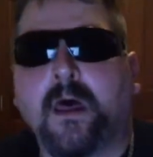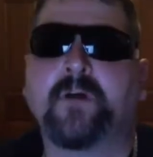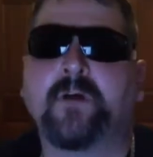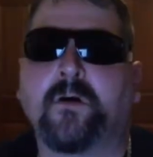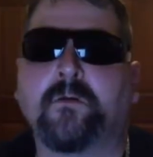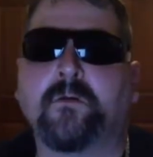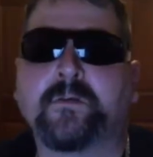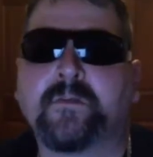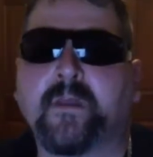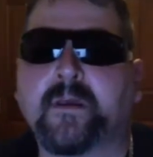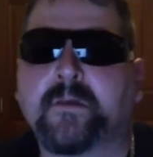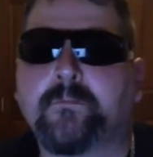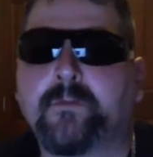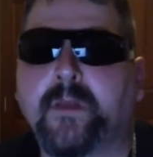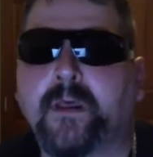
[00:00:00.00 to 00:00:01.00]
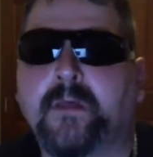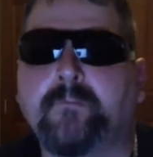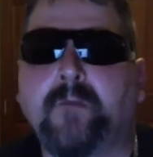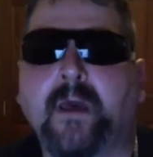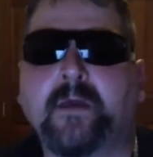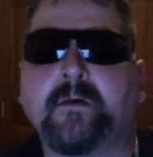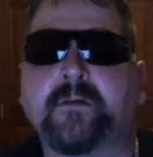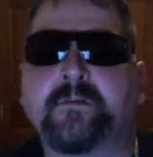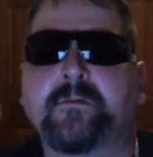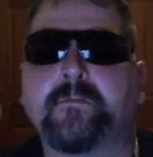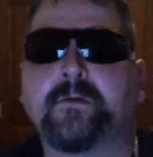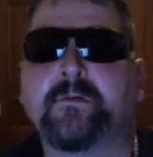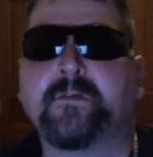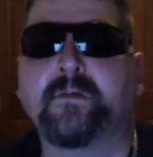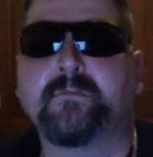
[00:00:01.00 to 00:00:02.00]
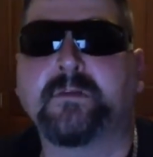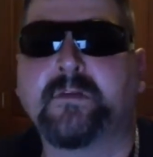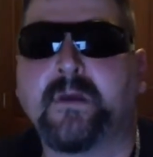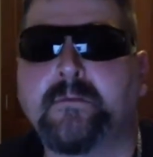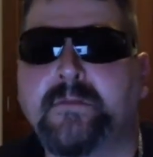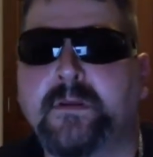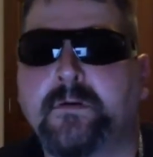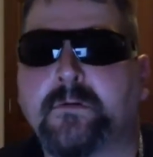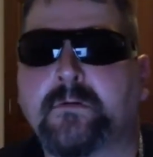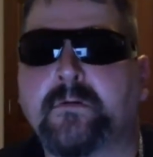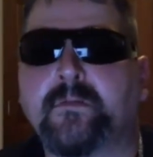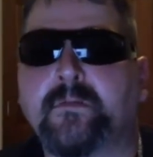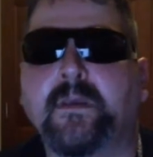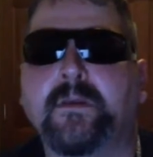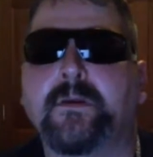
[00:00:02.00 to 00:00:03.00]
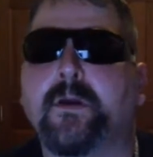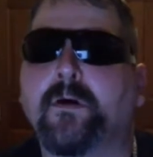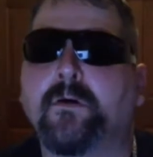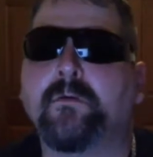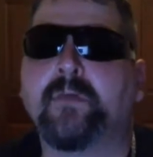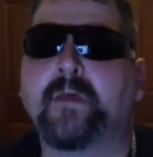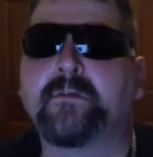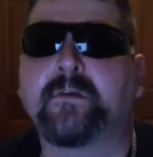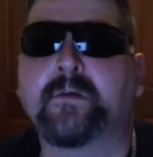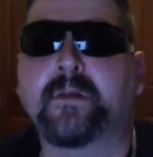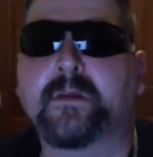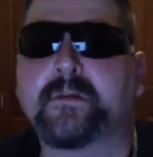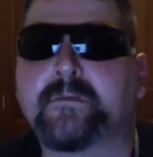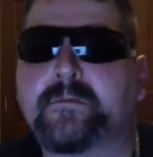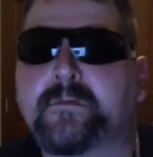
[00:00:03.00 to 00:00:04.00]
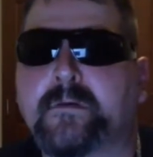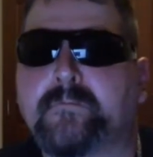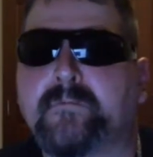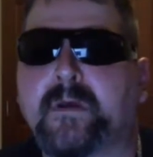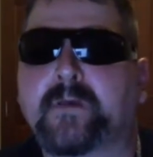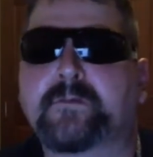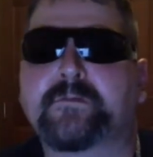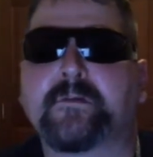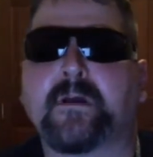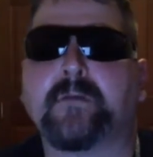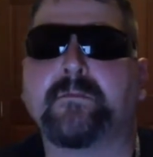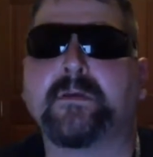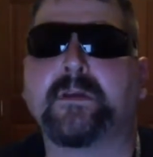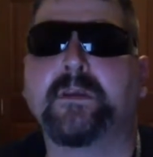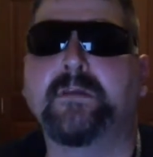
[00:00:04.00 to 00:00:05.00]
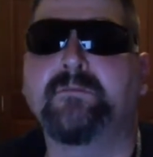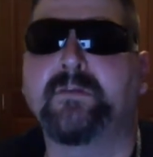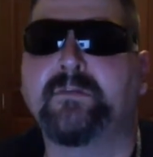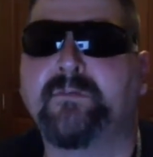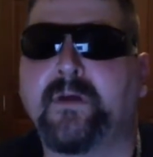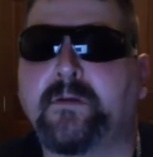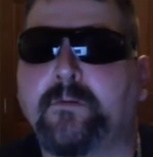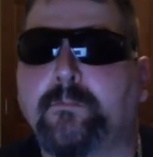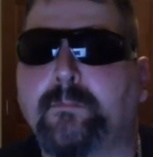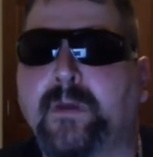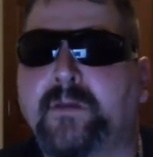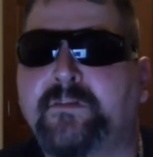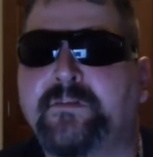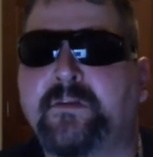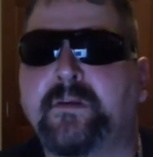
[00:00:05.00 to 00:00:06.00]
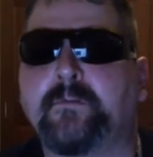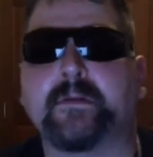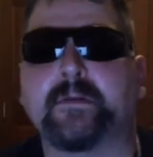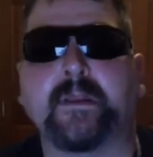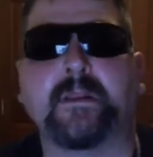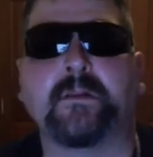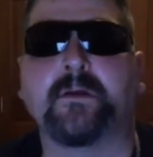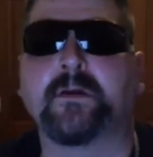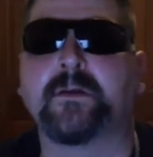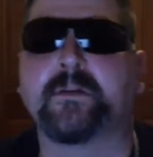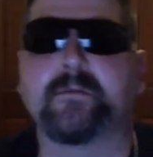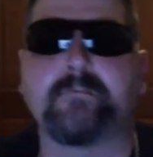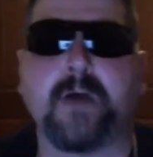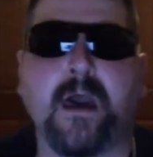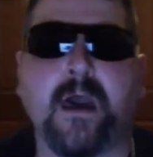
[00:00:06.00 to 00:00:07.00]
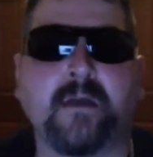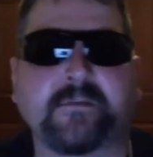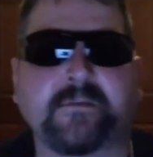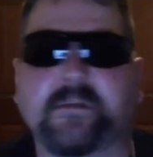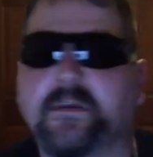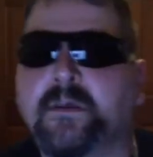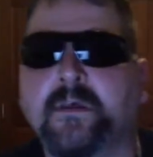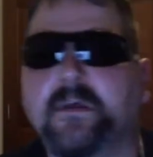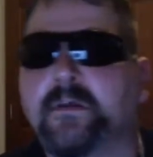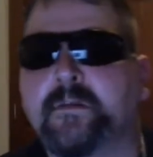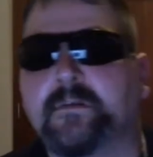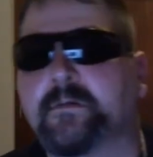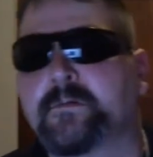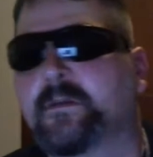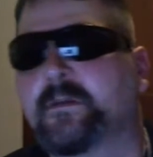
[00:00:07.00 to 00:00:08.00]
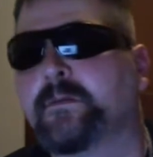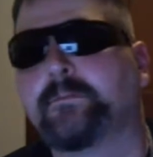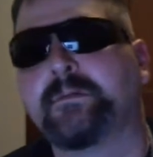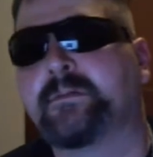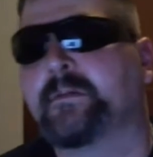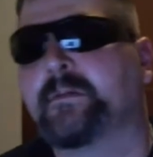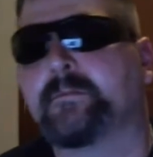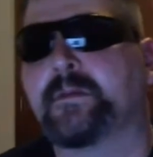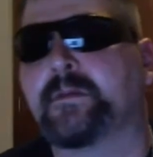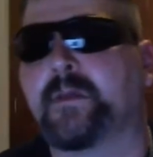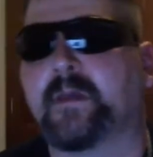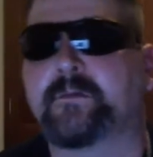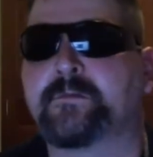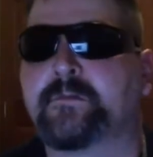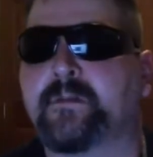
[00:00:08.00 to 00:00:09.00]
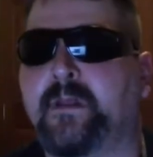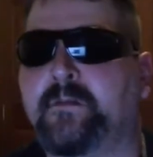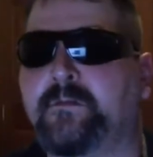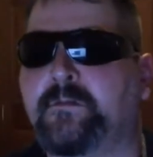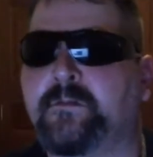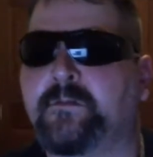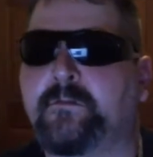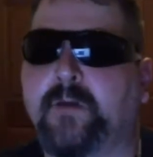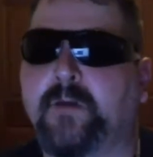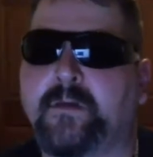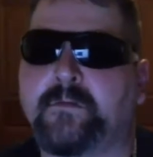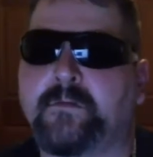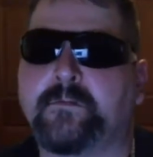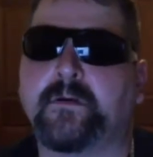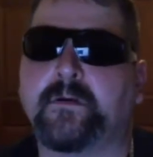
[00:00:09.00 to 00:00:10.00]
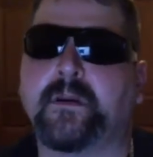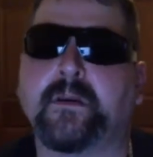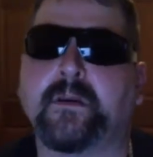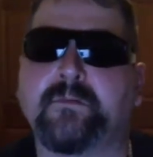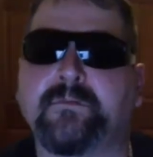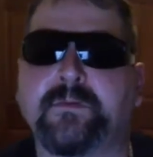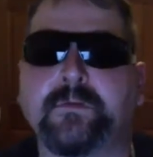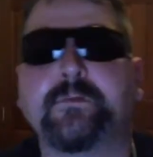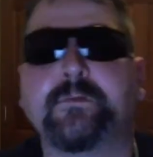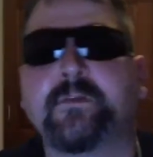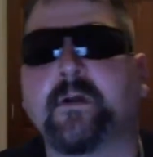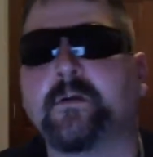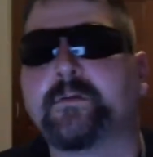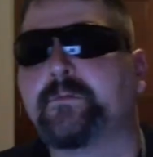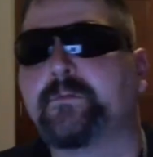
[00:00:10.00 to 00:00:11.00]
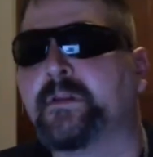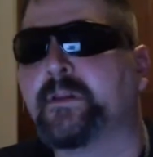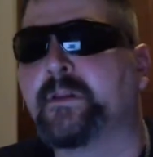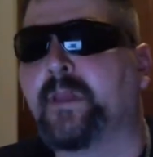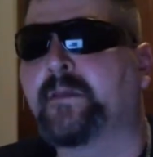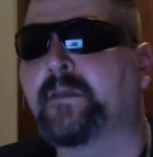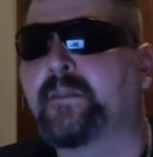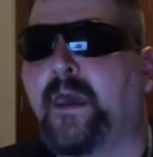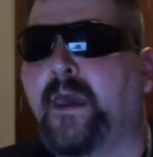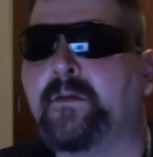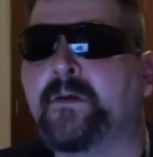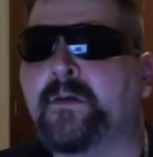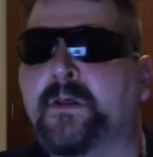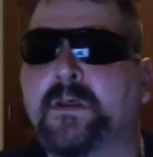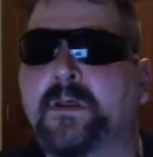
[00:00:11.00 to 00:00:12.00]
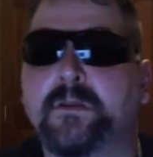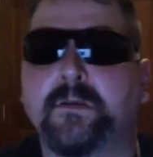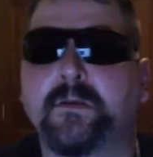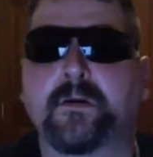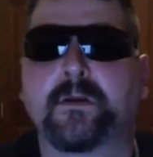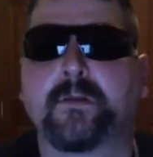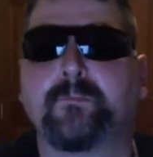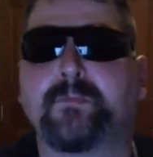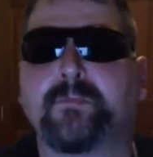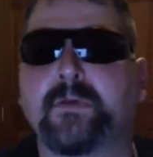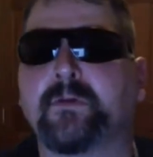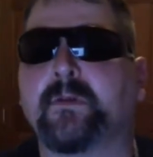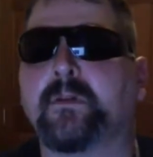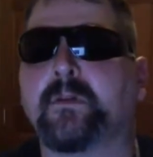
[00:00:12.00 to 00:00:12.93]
Always like when my customers, every time they order, they know that they're getting something extra. I mean, even if I don't mention it, when they look in the box, there's going to be something extra. That's just the way I do it. And if you start doing it like that, you're going to build a